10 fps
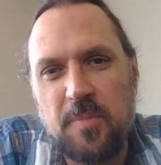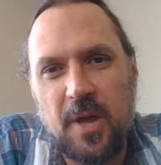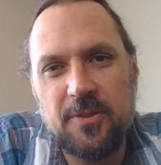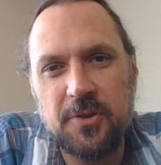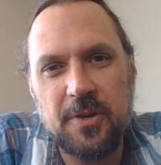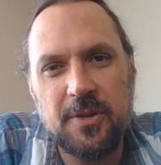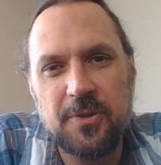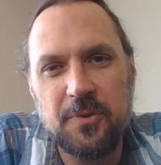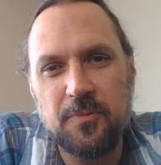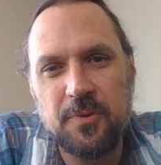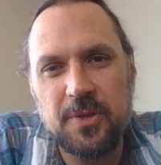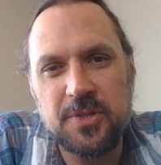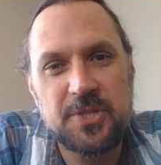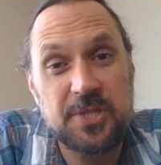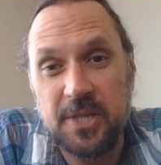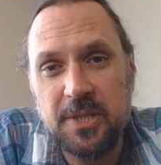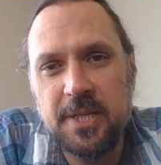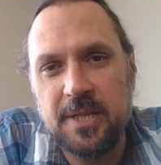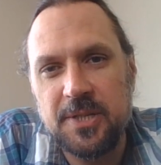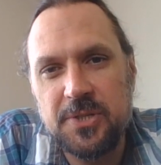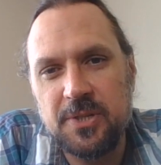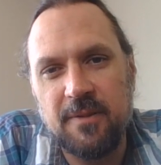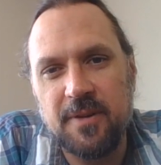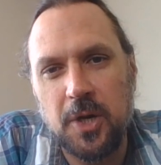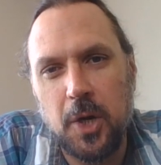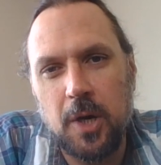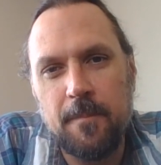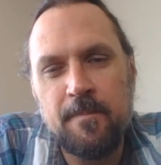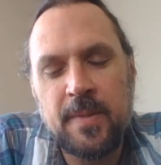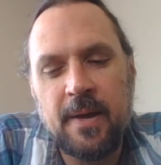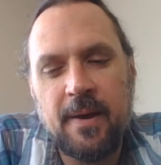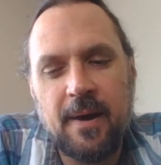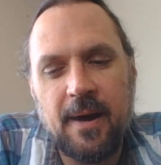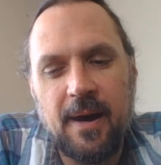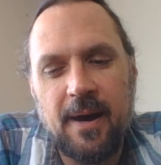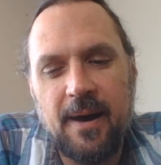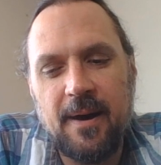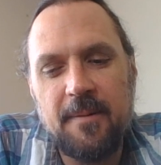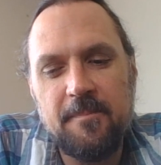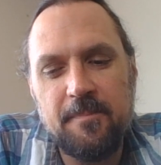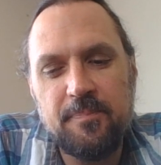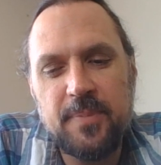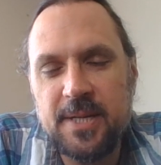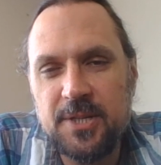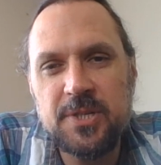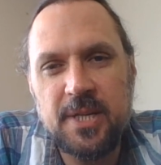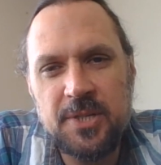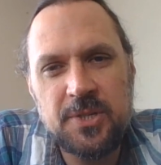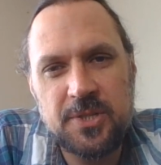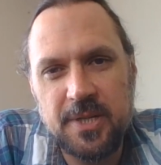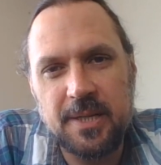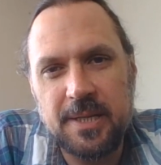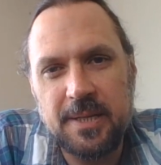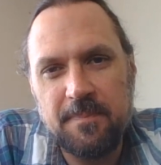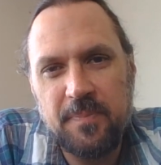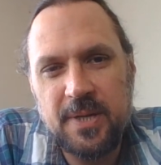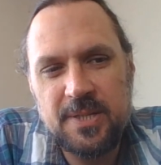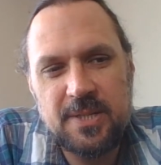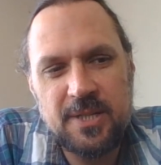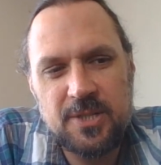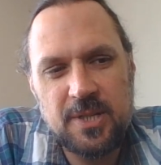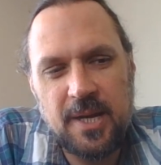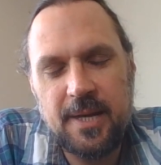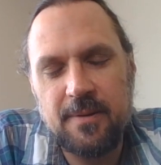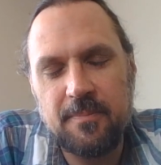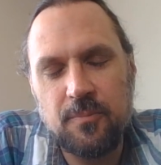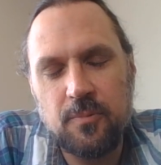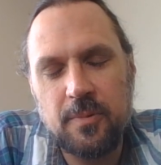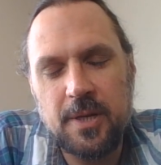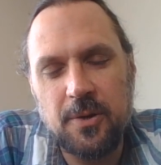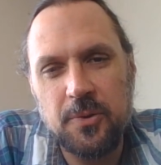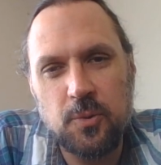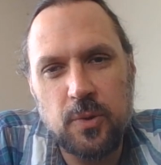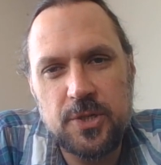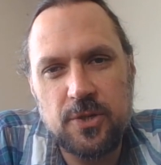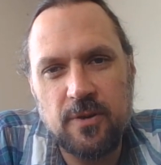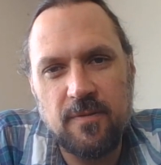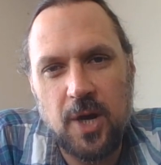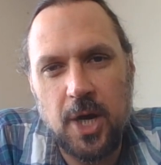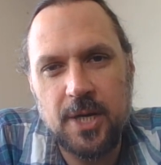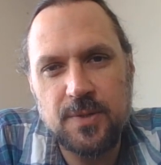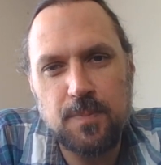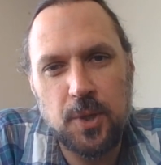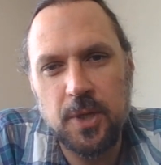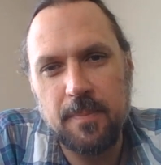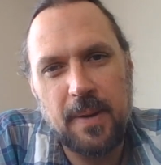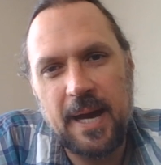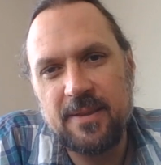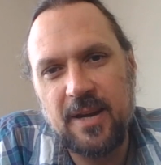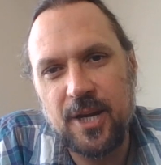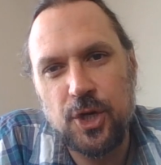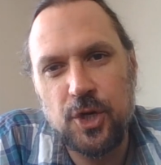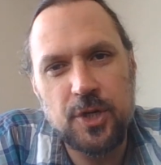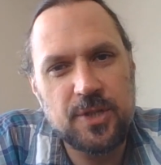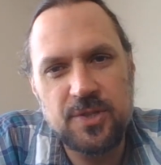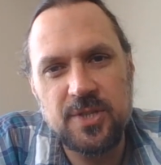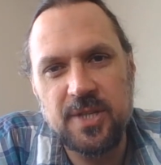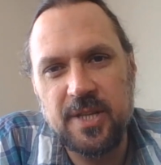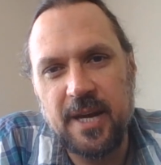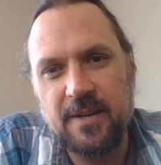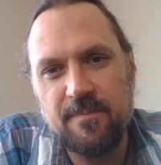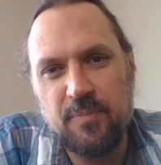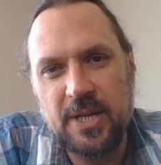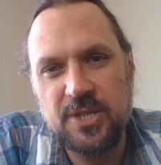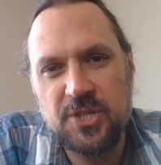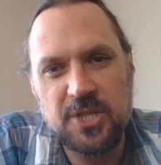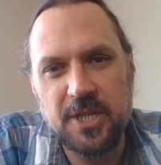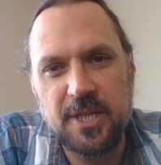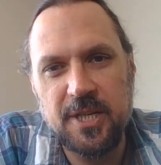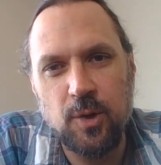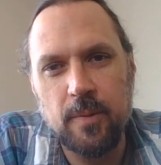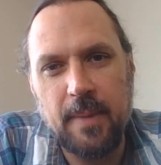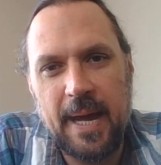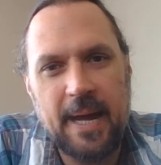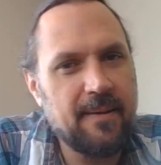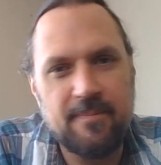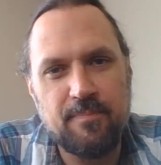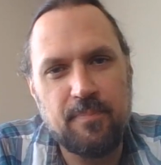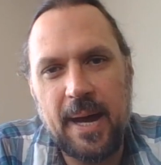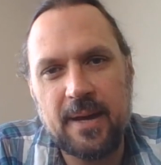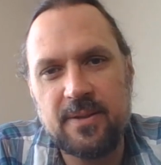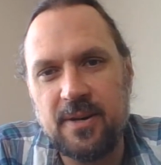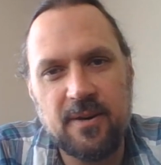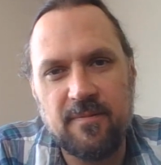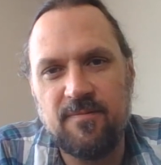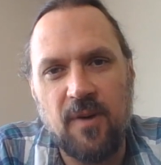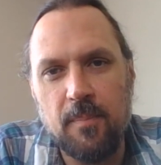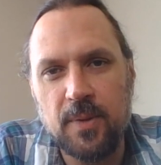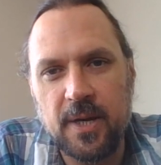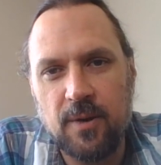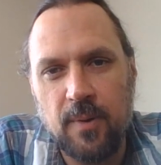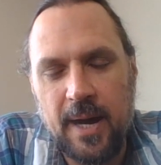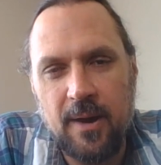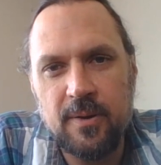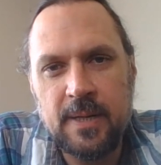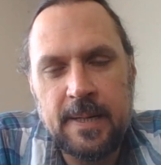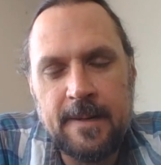at the silliness of it all, because it is silly. It's like the Wizard of Oz pulling back that curtain and seeing that silly old man back there fumbling around,